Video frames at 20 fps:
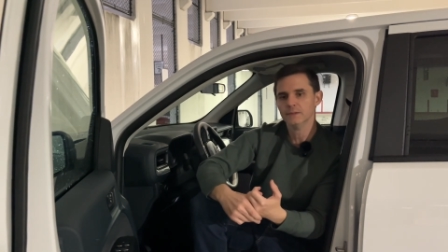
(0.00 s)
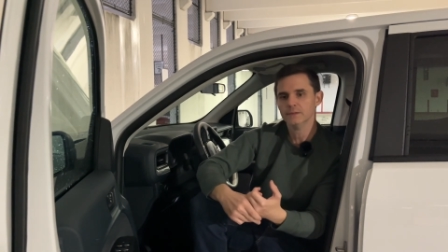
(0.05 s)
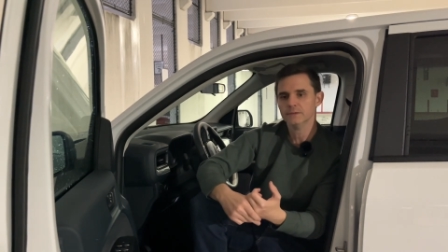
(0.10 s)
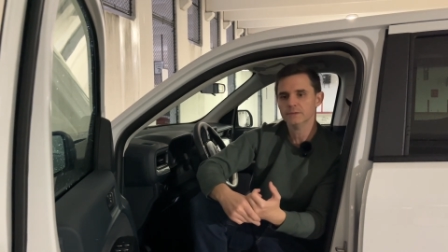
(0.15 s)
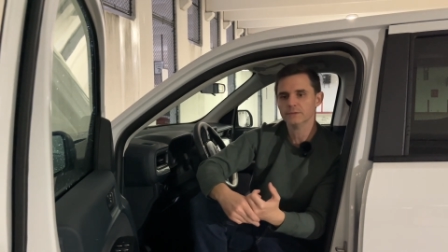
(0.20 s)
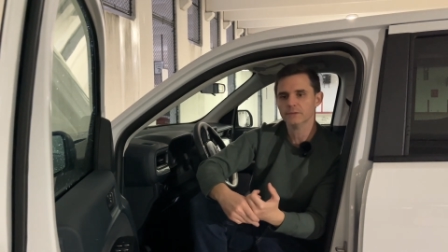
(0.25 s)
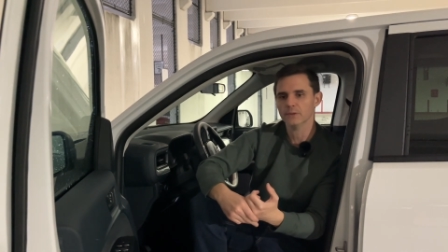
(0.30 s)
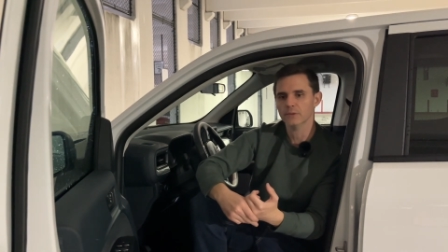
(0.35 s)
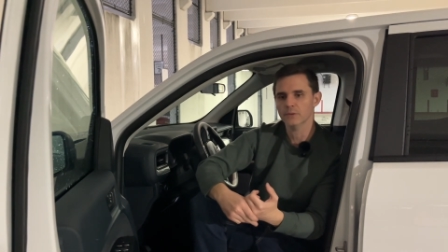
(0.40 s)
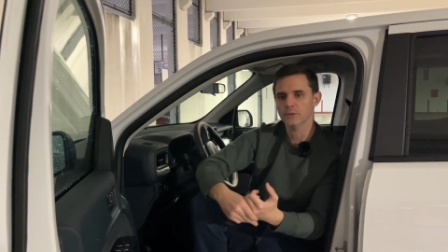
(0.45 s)

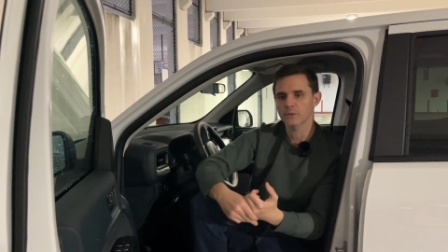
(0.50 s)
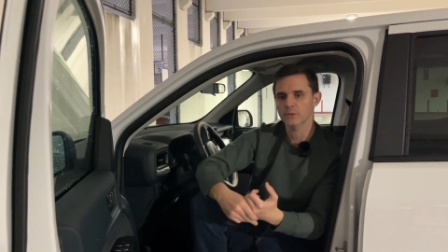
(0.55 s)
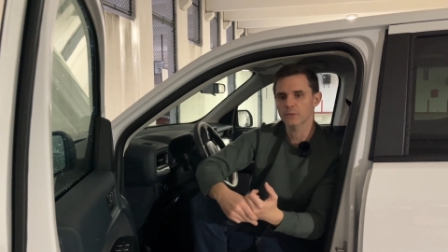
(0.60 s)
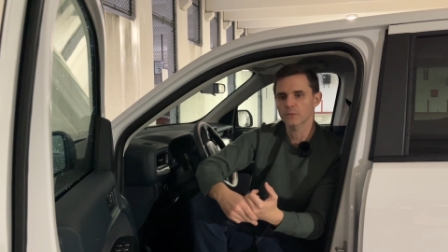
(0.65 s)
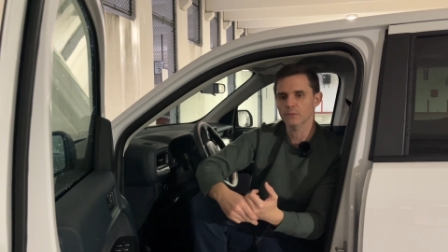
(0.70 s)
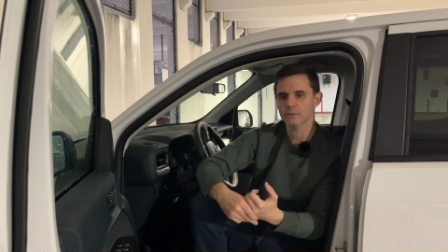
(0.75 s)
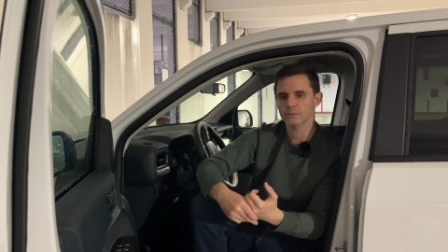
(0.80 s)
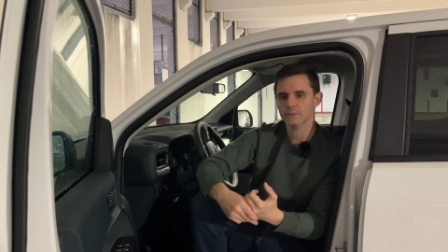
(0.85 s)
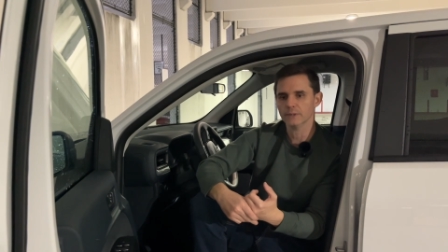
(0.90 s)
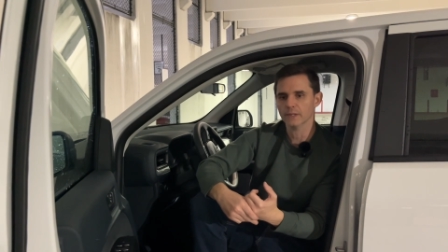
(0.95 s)

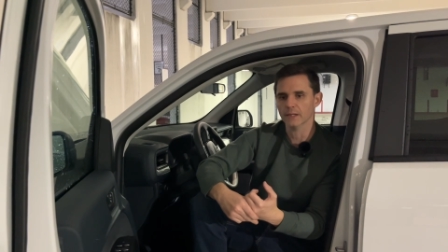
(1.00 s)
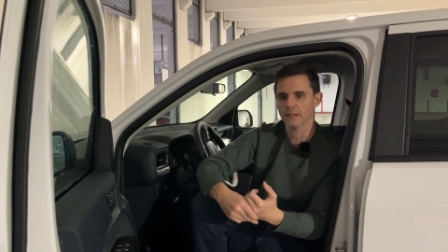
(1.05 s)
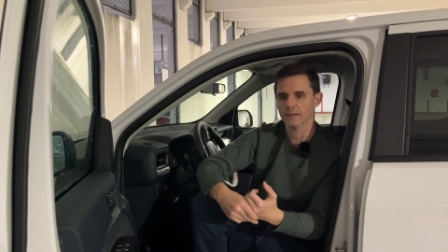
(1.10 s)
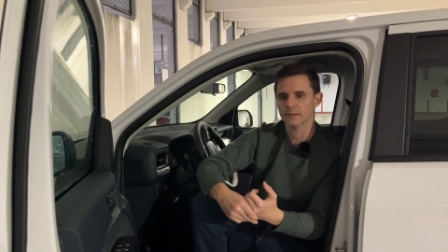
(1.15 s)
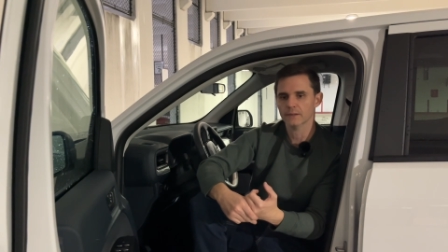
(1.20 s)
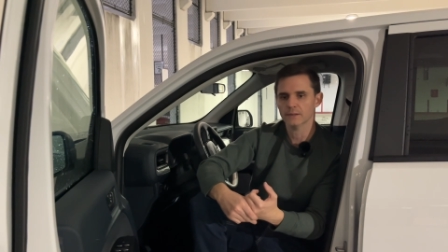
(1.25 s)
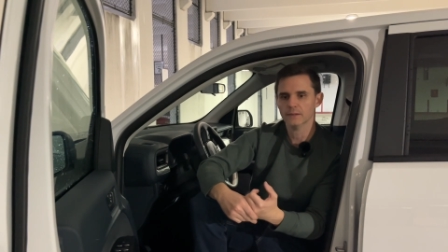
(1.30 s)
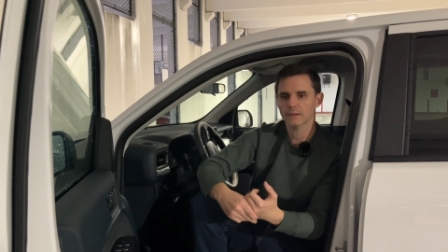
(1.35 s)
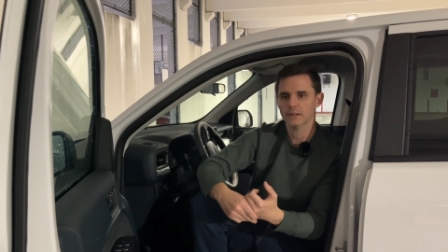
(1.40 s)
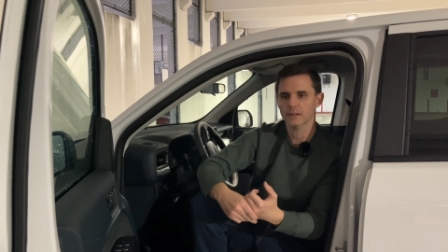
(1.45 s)
So yeah,
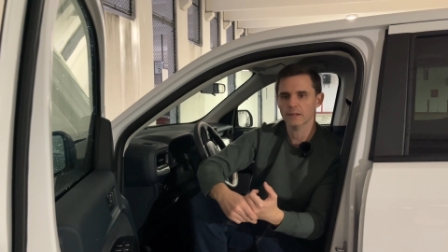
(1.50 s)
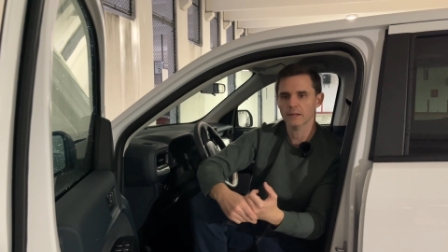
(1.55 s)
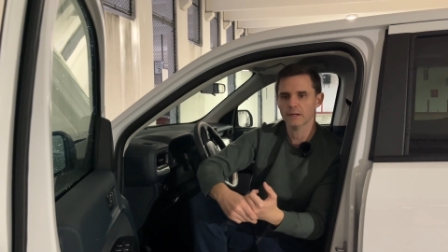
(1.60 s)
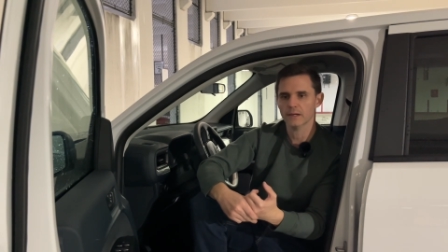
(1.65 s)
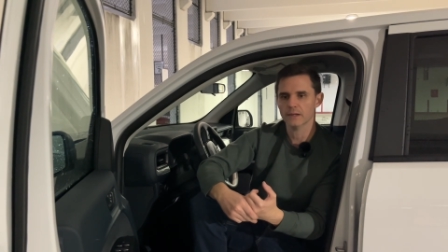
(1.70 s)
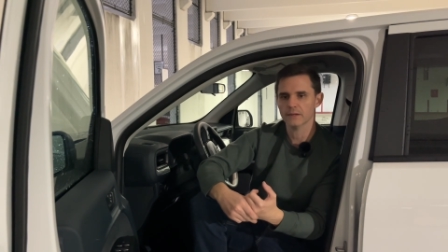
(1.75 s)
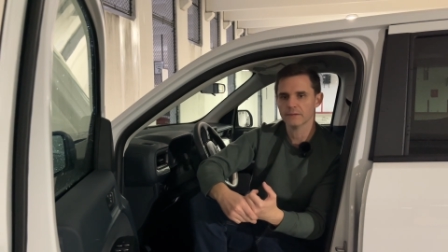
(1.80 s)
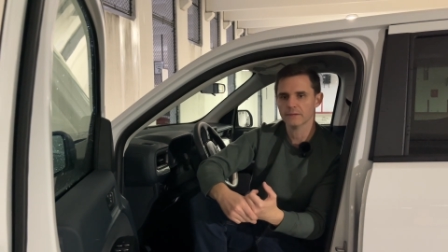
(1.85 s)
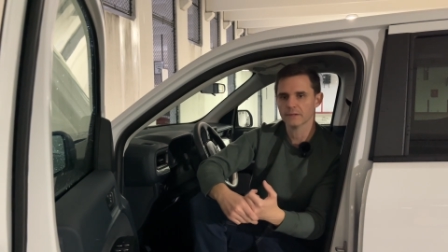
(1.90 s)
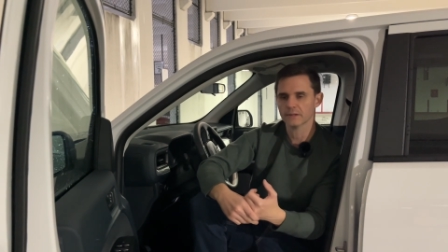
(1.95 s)

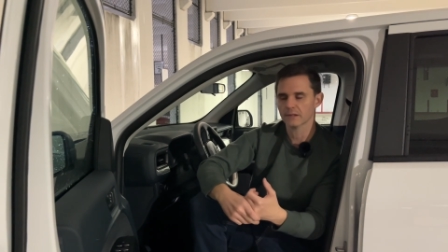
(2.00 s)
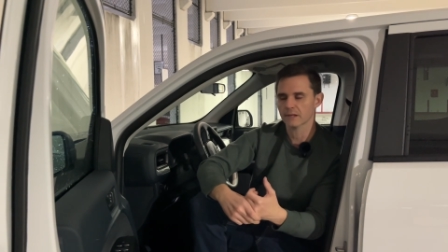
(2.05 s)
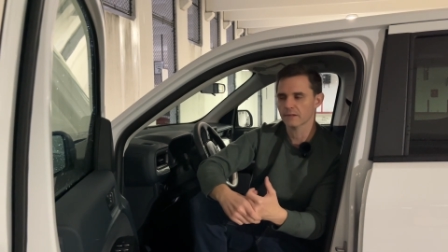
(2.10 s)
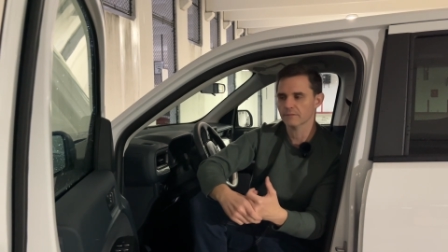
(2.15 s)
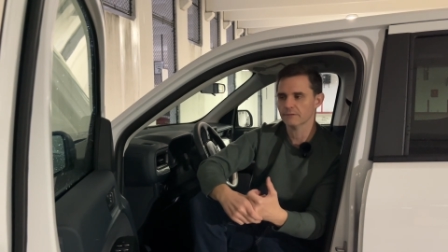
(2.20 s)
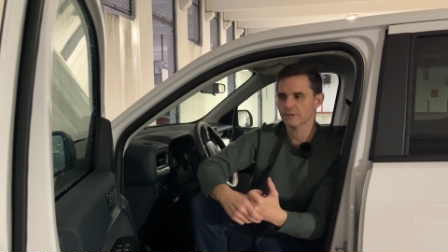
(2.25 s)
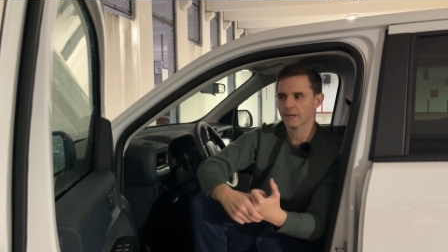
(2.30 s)
I think I've